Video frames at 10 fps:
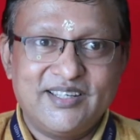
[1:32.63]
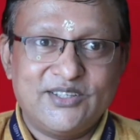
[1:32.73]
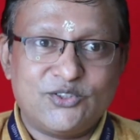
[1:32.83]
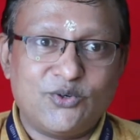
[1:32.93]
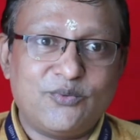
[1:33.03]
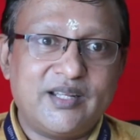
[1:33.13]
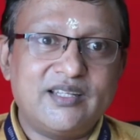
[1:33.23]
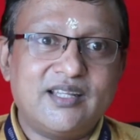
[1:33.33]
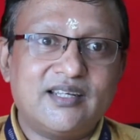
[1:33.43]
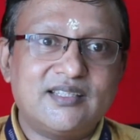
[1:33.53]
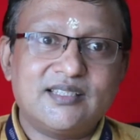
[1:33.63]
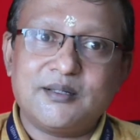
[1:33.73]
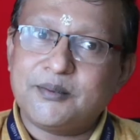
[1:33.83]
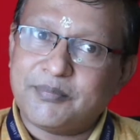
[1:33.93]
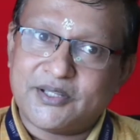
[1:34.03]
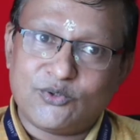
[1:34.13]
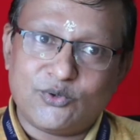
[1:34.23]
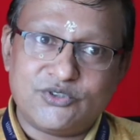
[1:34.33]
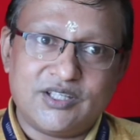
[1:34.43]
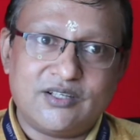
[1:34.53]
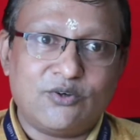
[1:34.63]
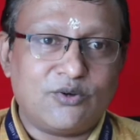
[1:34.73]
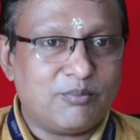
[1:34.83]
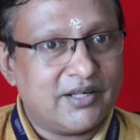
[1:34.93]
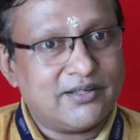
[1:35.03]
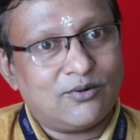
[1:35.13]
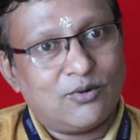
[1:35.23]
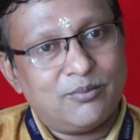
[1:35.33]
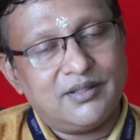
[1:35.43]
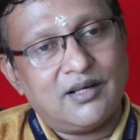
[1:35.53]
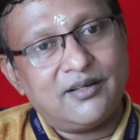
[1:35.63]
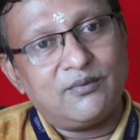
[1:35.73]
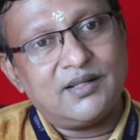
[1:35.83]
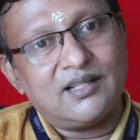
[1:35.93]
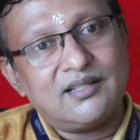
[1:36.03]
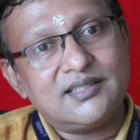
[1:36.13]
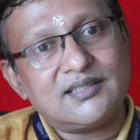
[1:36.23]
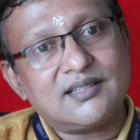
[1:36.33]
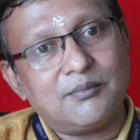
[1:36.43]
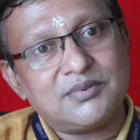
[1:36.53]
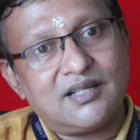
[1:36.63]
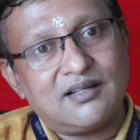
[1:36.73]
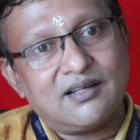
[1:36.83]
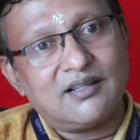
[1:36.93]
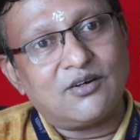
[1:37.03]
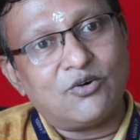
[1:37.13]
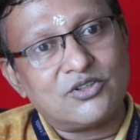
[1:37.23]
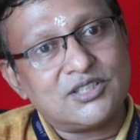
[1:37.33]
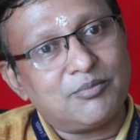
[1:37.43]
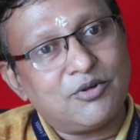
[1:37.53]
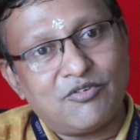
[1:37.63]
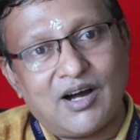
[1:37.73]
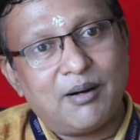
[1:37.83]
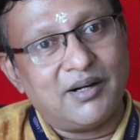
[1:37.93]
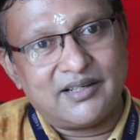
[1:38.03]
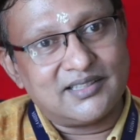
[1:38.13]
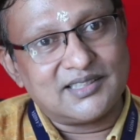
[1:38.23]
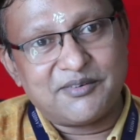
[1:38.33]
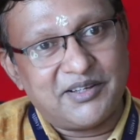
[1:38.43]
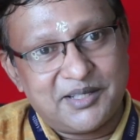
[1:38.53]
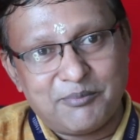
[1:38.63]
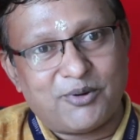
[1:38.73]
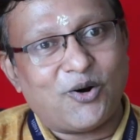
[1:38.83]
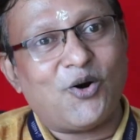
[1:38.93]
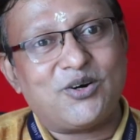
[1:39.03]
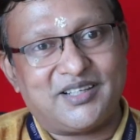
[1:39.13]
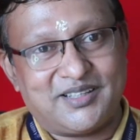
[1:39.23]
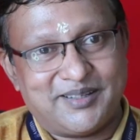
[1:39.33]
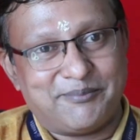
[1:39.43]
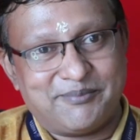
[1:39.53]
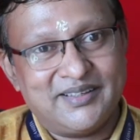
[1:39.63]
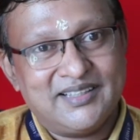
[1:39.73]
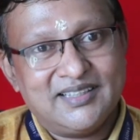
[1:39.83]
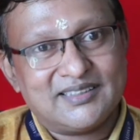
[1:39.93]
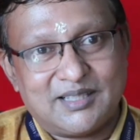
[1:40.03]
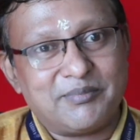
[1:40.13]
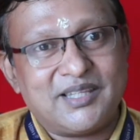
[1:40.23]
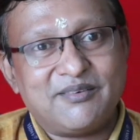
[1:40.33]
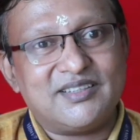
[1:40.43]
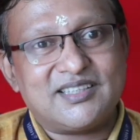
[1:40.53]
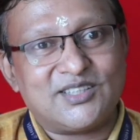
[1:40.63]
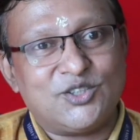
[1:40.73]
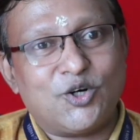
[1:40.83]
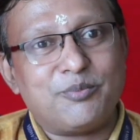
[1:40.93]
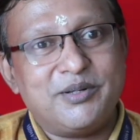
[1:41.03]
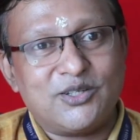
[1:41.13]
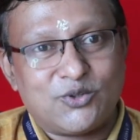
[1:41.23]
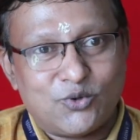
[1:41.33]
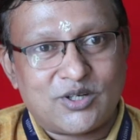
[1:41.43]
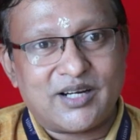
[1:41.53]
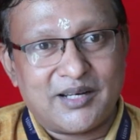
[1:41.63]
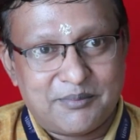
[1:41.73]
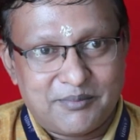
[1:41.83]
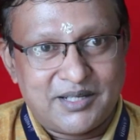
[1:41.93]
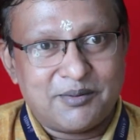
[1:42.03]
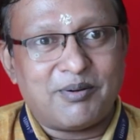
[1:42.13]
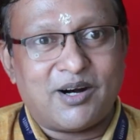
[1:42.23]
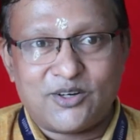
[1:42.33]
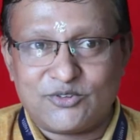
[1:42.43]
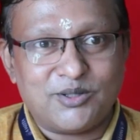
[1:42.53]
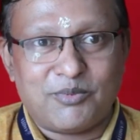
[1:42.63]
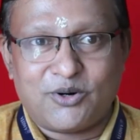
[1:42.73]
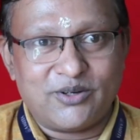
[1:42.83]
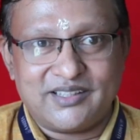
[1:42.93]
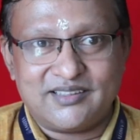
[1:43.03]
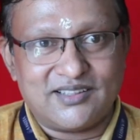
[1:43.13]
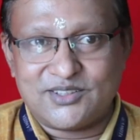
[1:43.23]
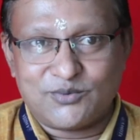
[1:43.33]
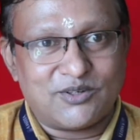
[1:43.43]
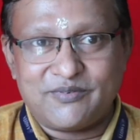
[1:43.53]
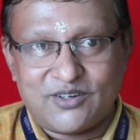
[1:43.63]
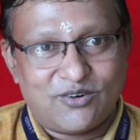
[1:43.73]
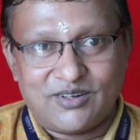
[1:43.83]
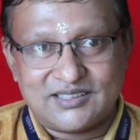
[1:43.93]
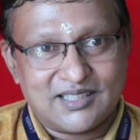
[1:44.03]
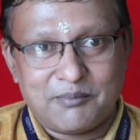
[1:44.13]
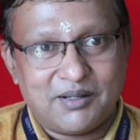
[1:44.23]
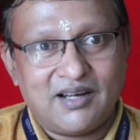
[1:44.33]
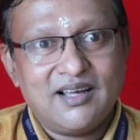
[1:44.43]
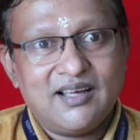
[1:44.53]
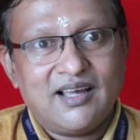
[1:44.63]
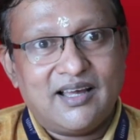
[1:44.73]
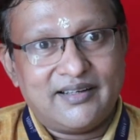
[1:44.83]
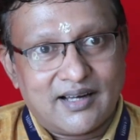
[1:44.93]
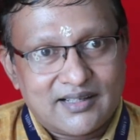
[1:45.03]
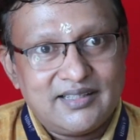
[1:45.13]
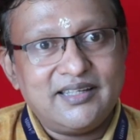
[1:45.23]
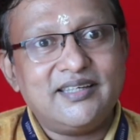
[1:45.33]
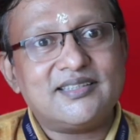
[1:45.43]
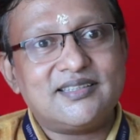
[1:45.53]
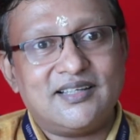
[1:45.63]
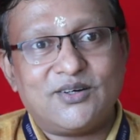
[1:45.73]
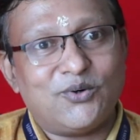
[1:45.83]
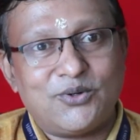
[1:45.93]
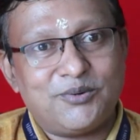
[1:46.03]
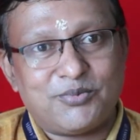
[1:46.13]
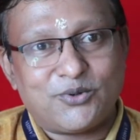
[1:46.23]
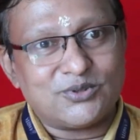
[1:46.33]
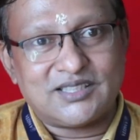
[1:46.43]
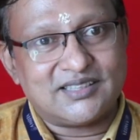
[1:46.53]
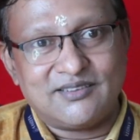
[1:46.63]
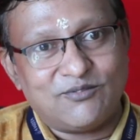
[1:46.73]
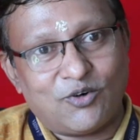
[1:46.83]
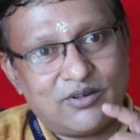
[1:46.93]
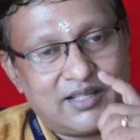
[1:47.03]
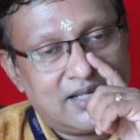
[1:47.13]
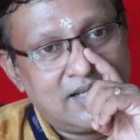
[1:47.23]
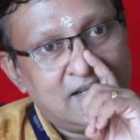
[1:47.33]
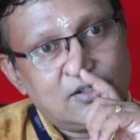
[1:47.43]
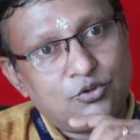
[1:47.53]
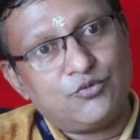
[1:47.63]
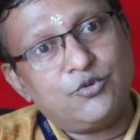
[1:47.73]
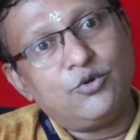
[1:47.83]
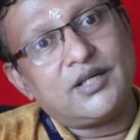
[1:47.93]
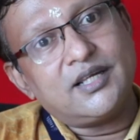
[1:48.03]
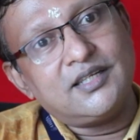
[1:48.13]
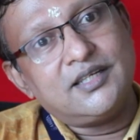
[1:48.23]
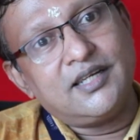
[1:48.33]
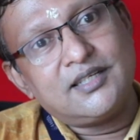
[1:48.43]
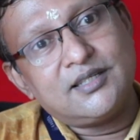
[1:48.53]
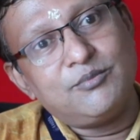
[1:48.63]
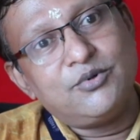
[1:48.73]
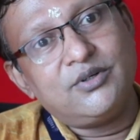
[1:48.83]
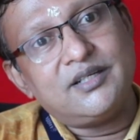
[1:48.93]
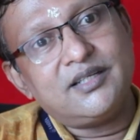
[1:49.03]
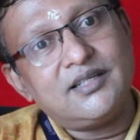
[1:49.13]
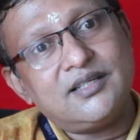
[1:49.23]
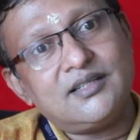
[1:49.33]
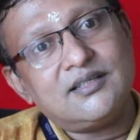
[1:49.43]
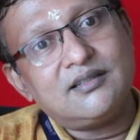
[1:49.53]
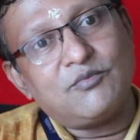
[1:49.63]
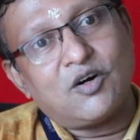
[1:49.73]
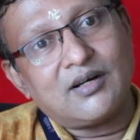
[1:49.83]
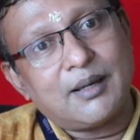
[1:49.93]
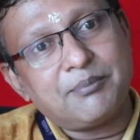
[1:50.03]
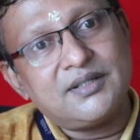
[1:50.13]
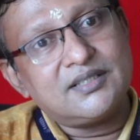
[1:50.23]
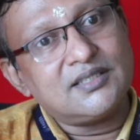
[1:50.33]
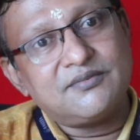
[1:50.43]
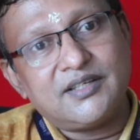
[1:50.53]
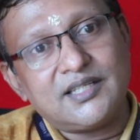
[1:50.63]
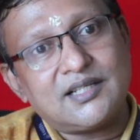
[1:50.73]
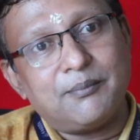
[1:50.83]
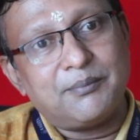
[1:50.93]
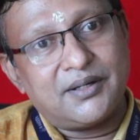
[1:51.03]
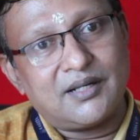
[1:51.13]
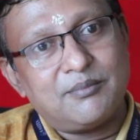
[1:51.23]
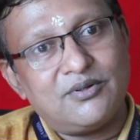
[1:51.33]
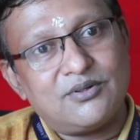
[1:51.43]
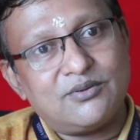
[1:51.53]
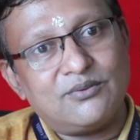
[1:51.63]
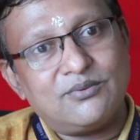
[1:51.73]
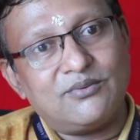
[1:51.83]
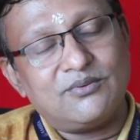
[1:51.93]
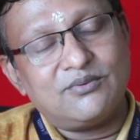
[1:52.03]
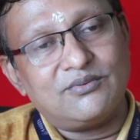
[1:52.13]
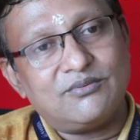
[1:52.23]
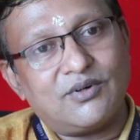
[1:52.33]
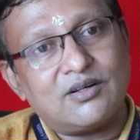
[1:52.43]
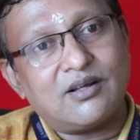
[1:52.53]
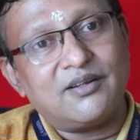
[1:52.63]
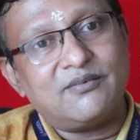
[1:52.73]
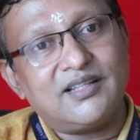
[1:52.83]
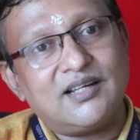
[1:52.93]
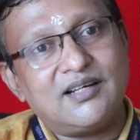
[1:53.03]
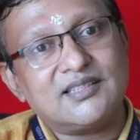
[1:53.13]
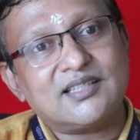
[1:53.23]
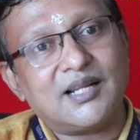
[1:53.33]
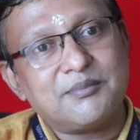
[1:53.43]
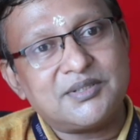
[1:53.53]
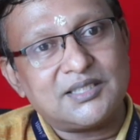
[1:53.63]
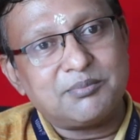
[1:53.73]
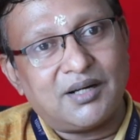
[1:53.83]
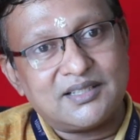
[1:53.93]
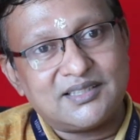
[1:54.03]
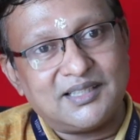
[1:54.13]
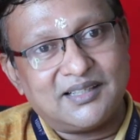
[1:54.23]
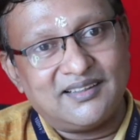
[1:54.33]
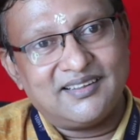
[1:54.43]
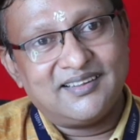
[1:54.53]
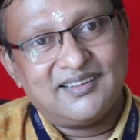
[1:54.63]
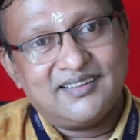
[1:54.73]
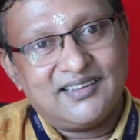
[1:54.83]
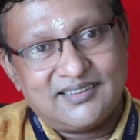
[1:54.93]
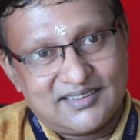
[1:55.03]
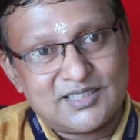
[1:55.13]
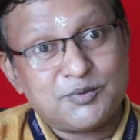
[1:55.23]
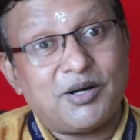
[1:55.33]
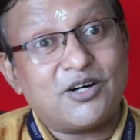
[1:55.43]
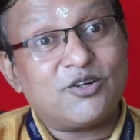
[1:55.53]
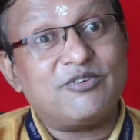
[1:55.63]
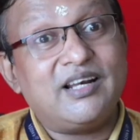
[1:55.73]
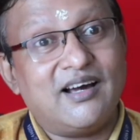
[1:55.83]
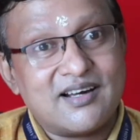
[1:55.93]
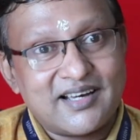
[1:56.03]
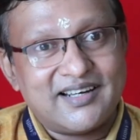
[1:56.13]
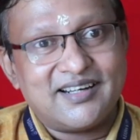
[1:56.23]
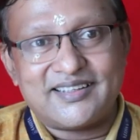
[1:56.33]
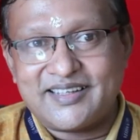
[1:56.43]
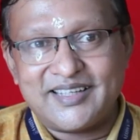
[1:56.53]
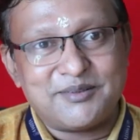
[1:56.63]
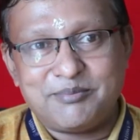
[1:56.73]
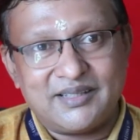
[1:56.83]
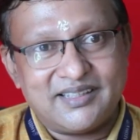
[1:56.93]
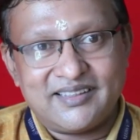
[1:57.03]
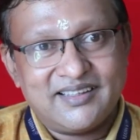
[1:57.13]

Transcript: So when there is a pathogen or microbe in Ayurveda, this comes under the concept of ama. It is a very broad term. Something which has not been cooked and made part of the body. That is what we call as ama. And Agni is the whole process involved. So if you look at innate immunity, what happens is very comparable to what Ayurveda describes as Pachana. This is part of a Lankhana treatment.